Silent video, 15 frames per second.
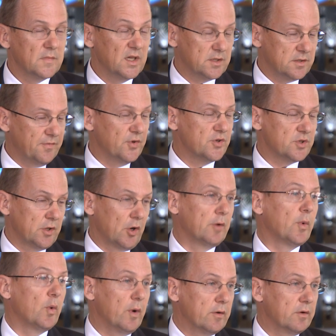That's the first that
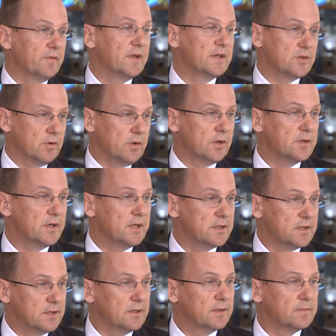I'm aware of, that's right,
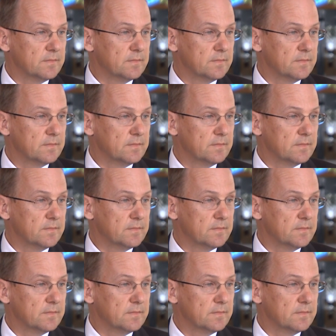yes.